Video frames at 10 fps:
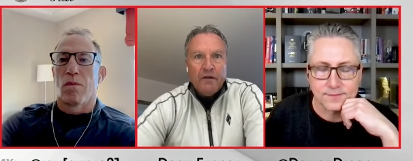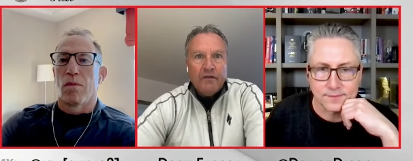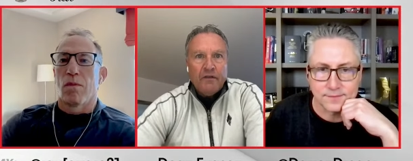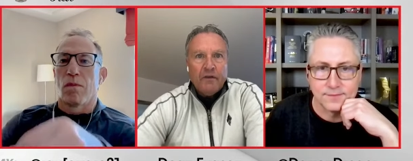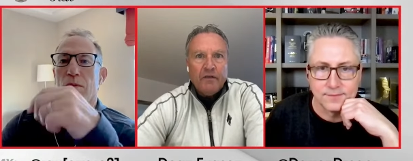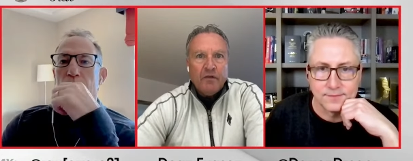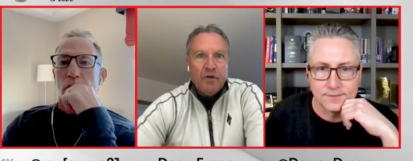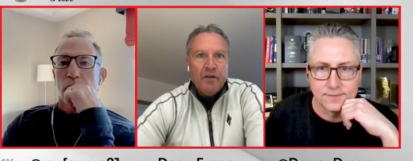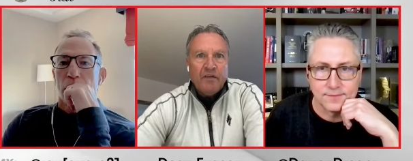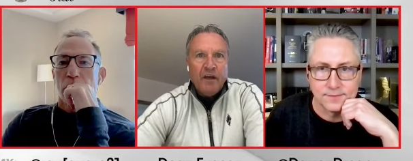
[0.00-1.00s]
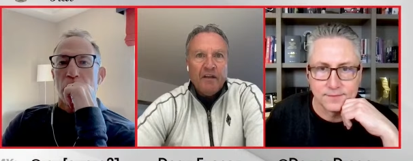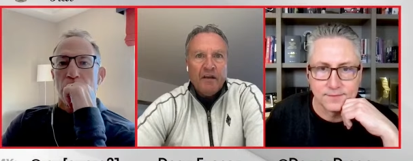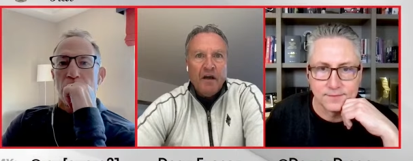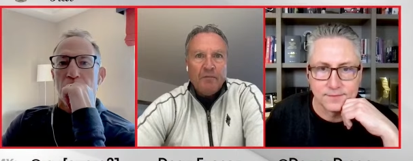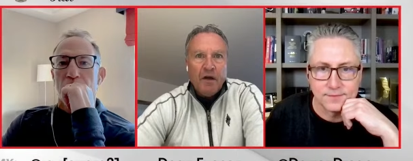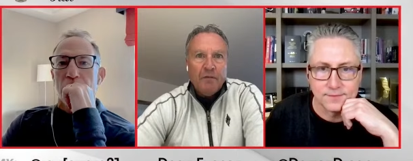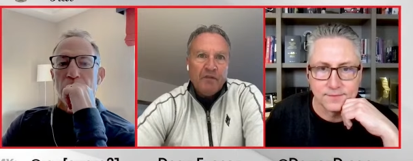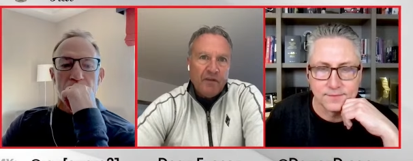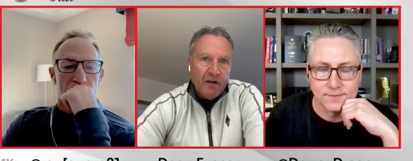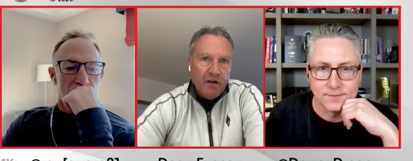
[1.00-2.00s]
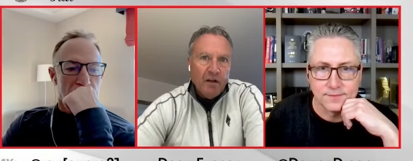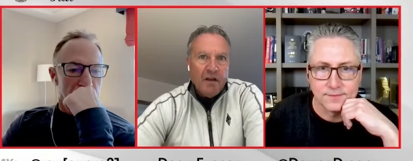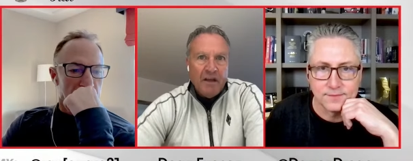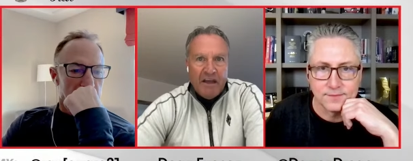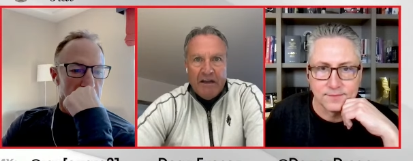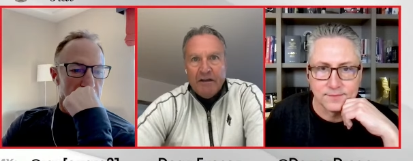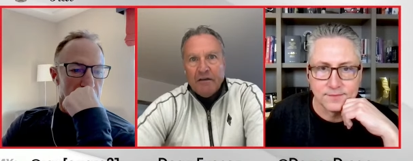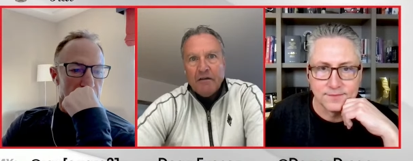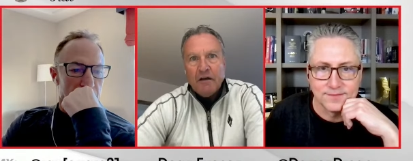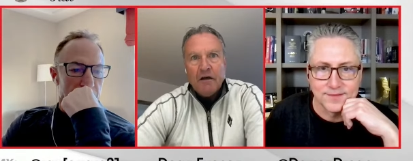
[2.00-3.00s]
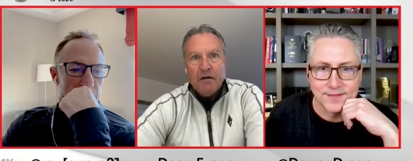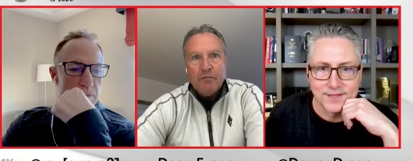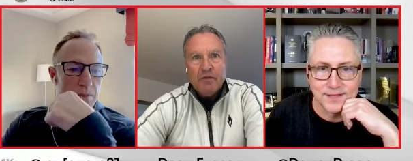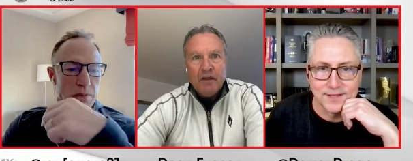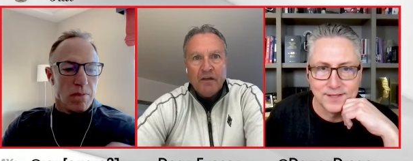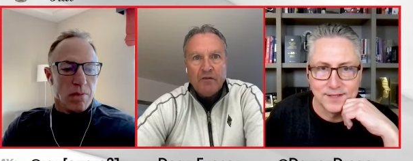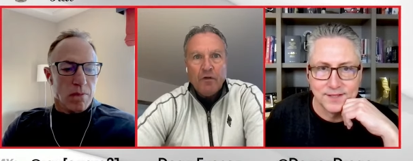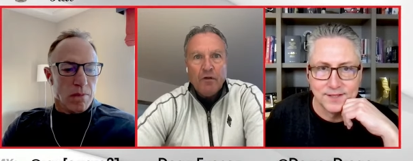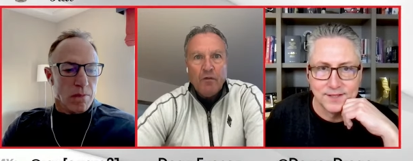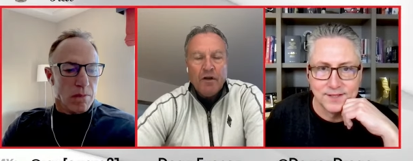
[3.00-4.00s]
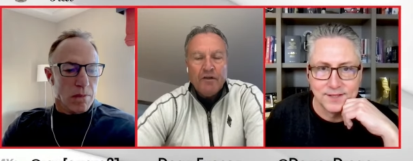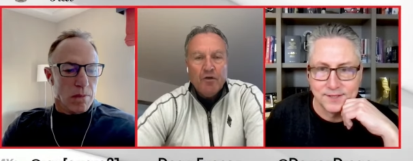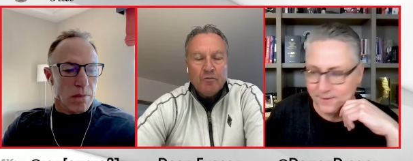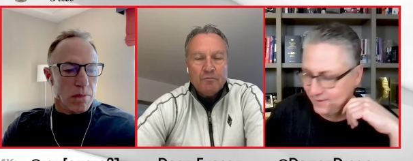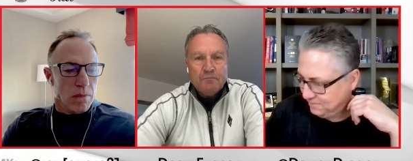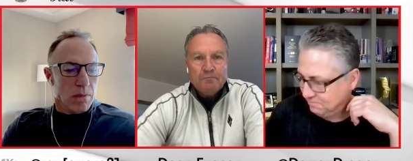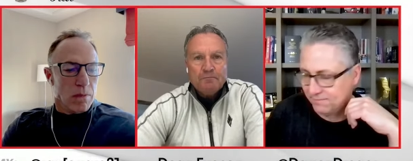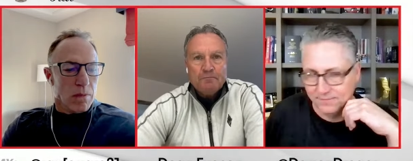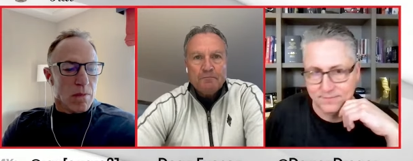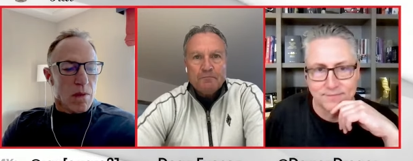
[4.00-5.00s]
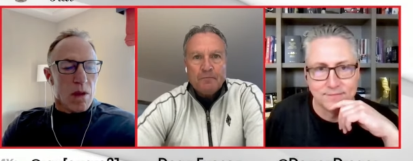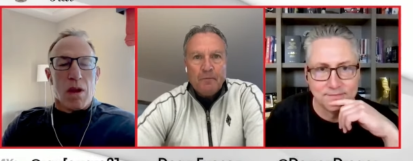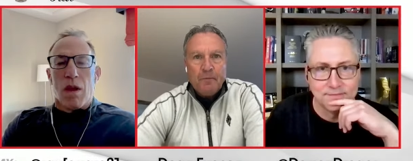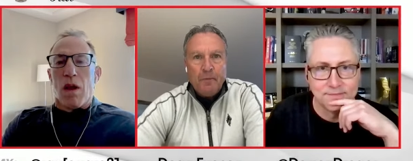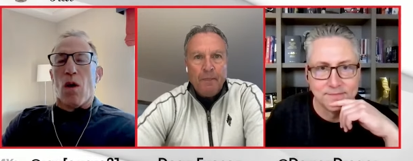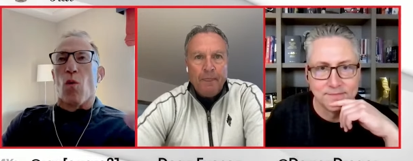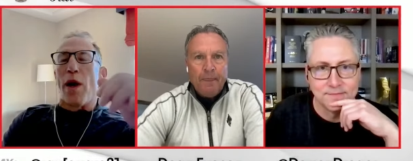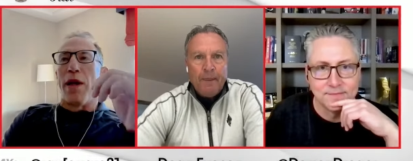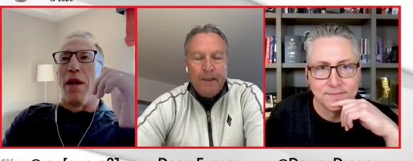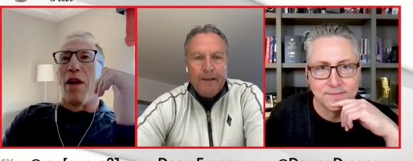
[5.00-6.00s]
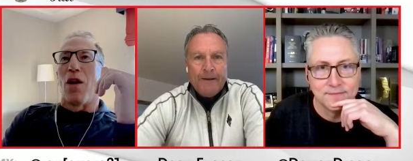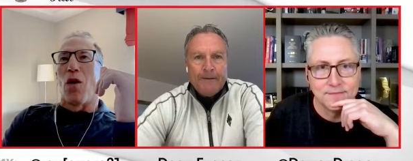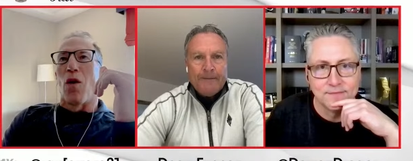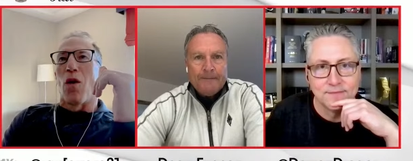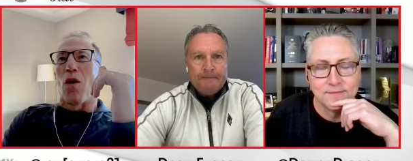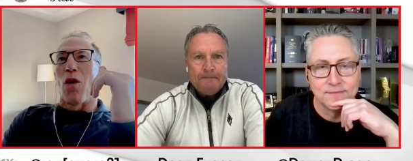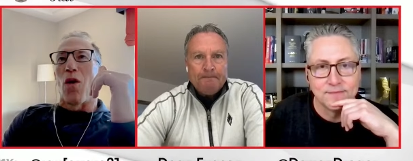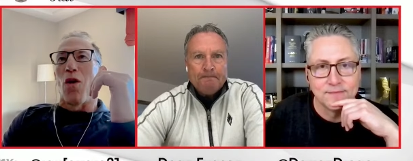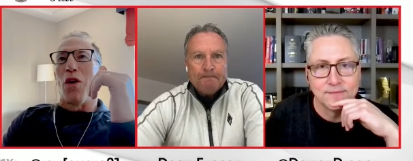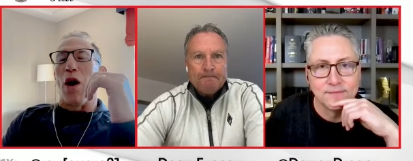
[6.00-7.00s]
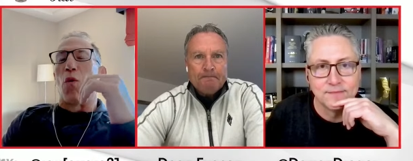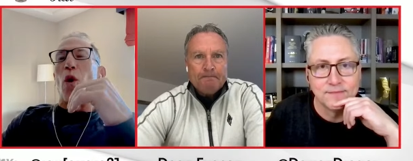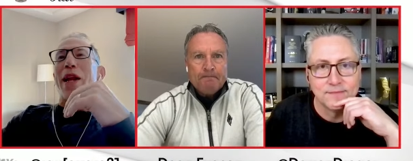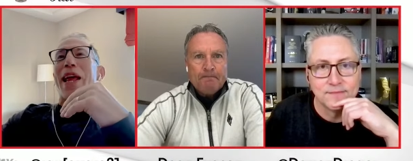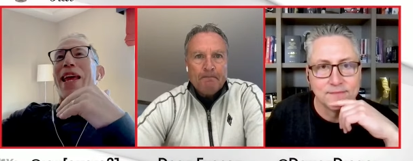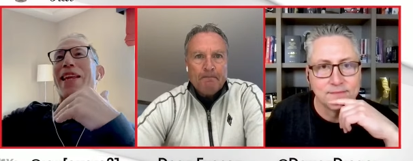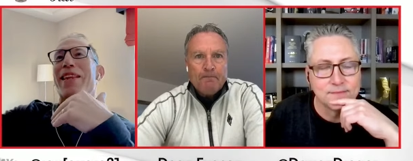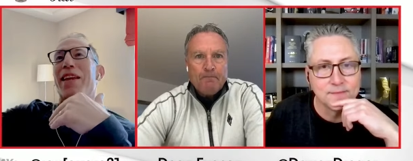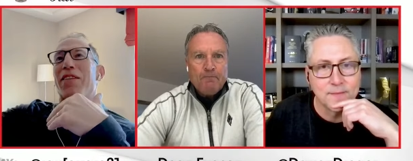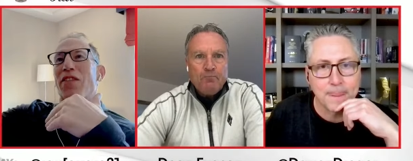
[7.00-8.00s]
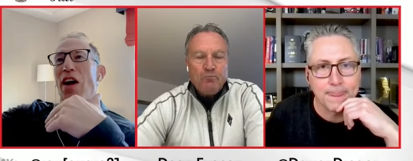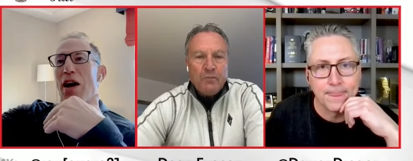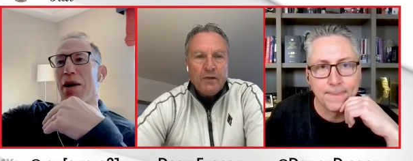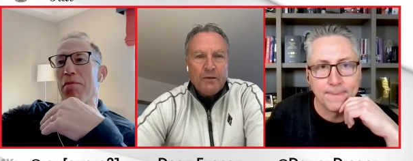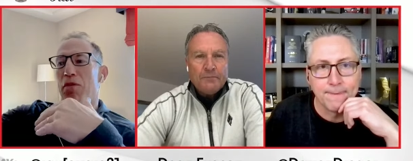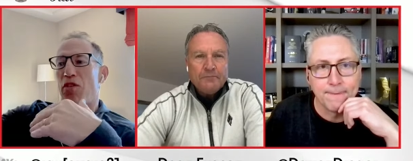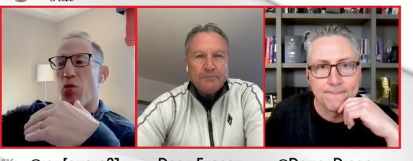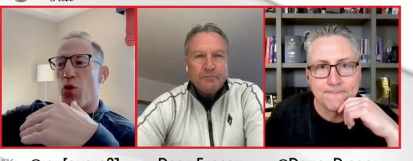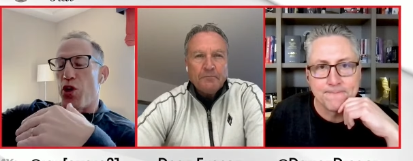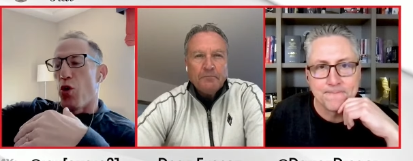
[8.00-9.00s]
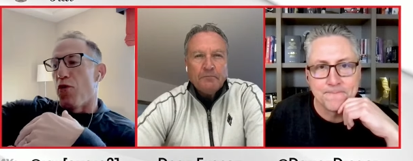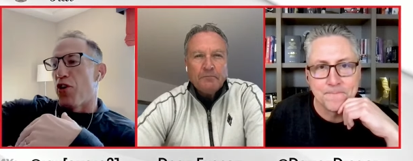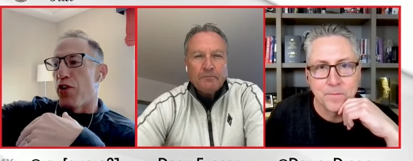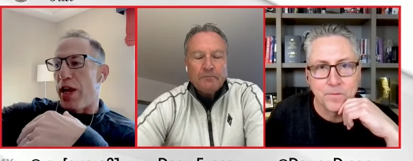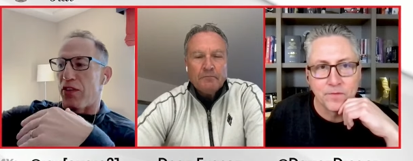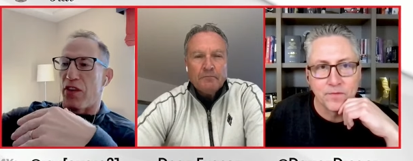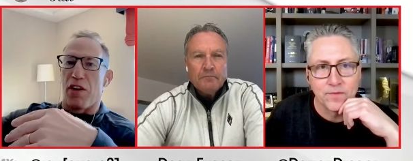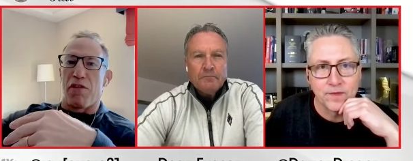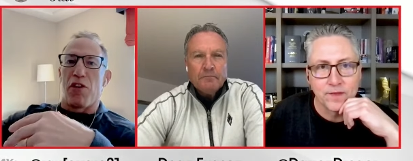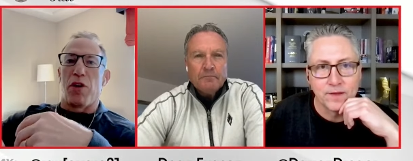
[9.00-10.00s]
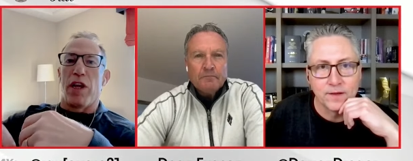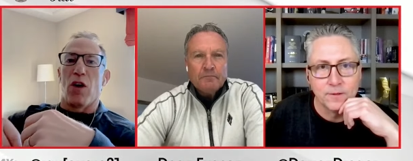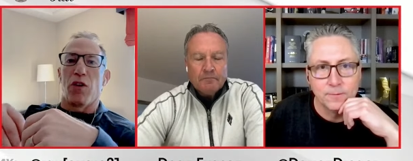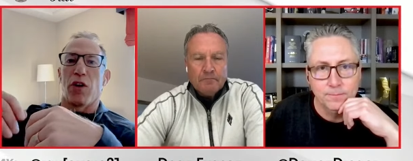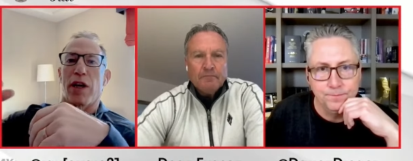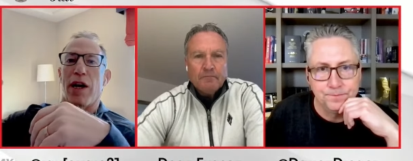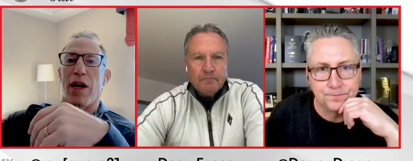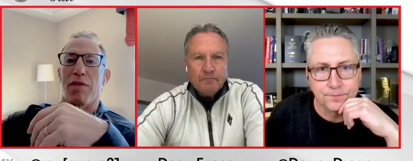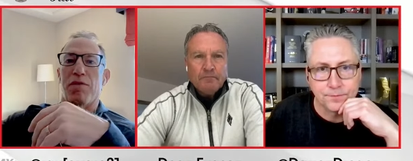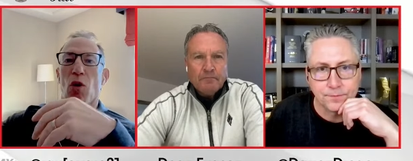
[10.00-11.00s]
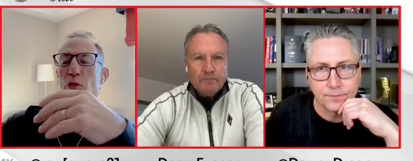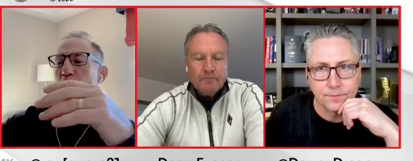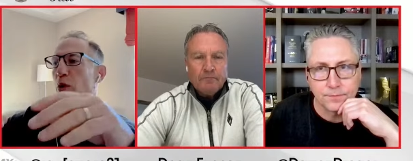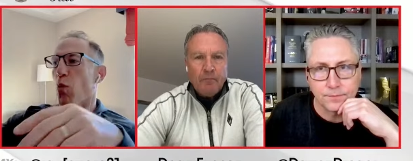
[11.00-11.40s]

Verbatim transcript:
Speaker 1: is is to win a Stanley Cup. I'm still in it. Um, that's what I want to do.
Speaker 2: When now, what in this time when you go for your next interview, Dino? You're going to have hopefully